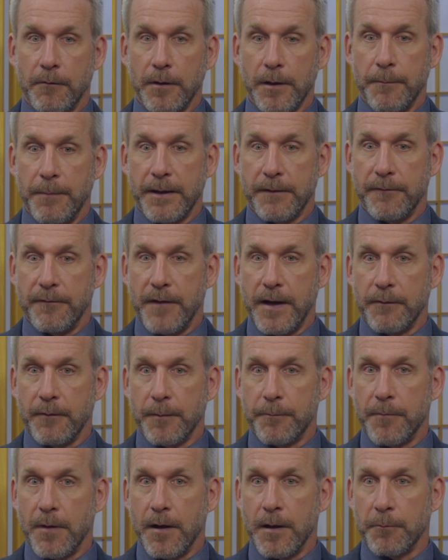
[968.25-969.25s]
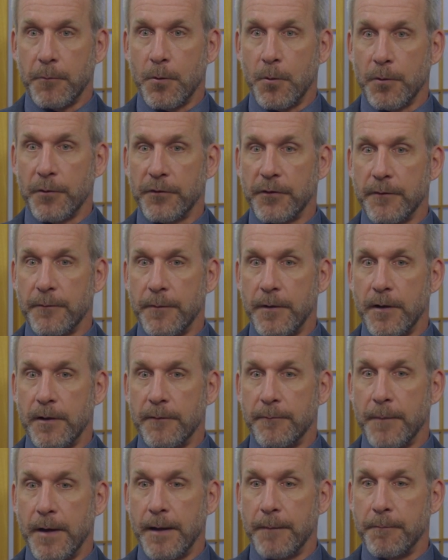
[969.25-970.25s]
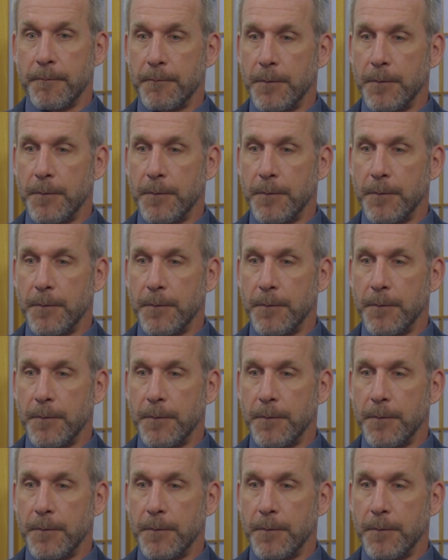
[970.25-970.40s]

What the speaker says: big favorite course of mine.